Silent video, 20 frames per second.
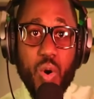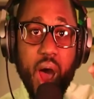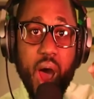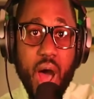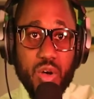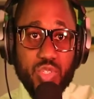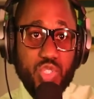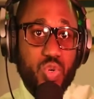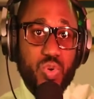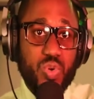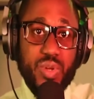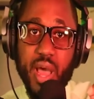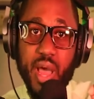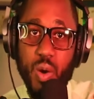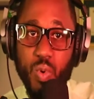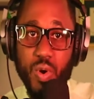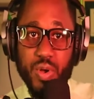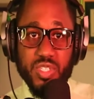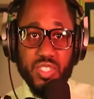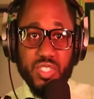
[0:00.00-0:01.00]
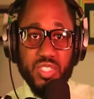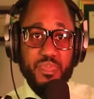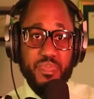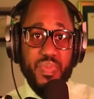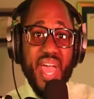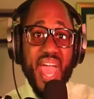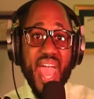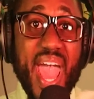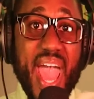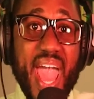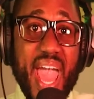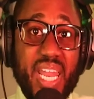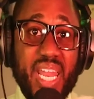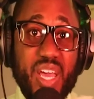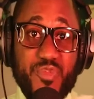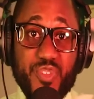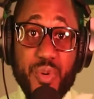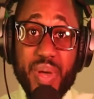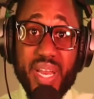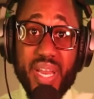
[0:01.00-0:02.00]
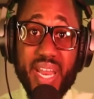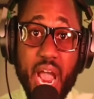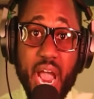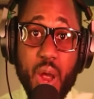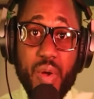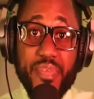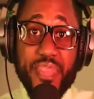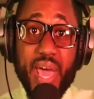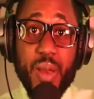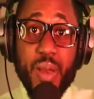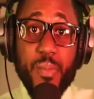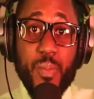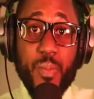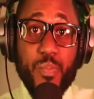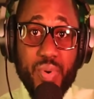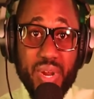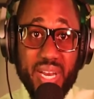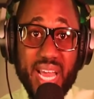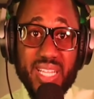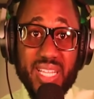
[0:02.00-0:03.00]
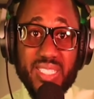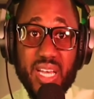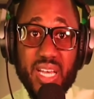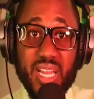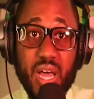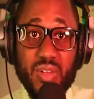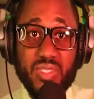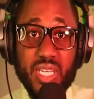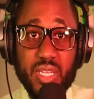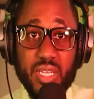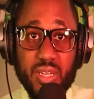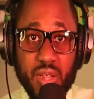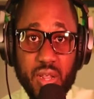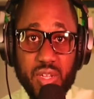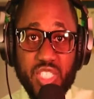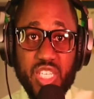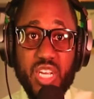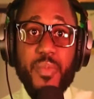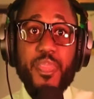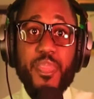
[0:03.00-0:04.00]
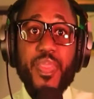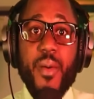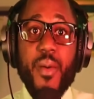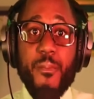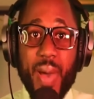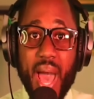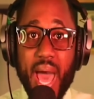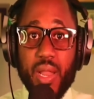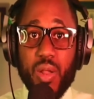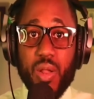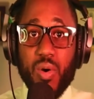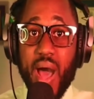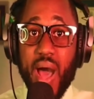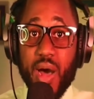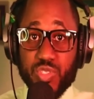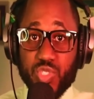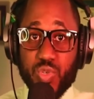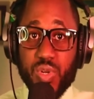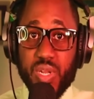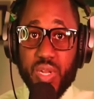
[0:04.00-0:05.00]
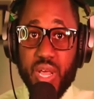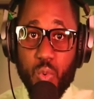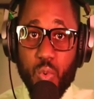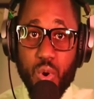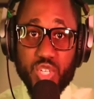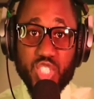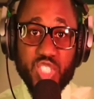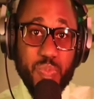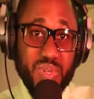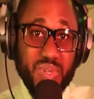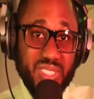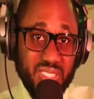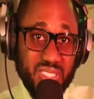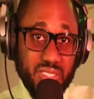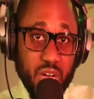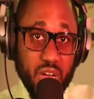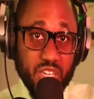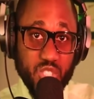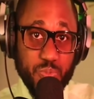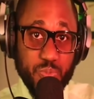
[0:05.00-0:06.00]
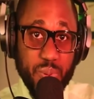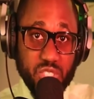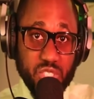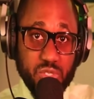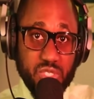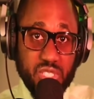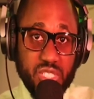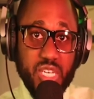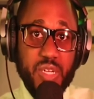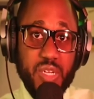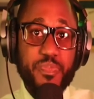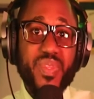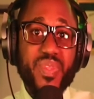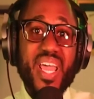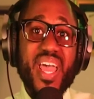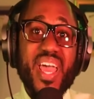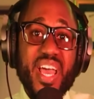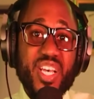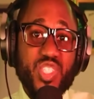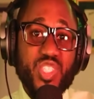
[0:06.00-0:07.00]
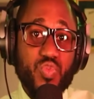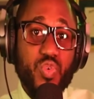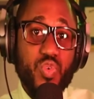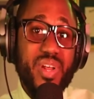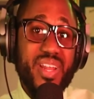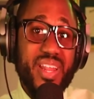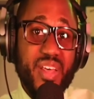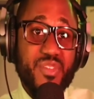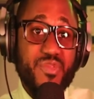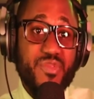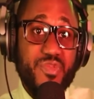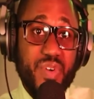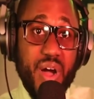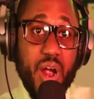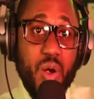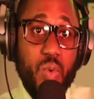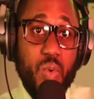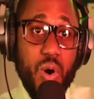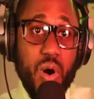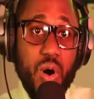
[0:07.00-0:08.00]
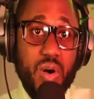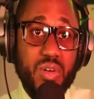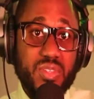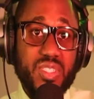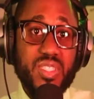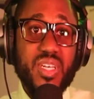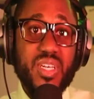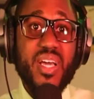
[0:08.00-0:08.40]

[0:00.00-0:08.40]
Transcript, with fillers: Alto Networks. Hailing from an era that predates cloud technology, Palo Alto Networks' spe uh, specialty is rooted in firewalls,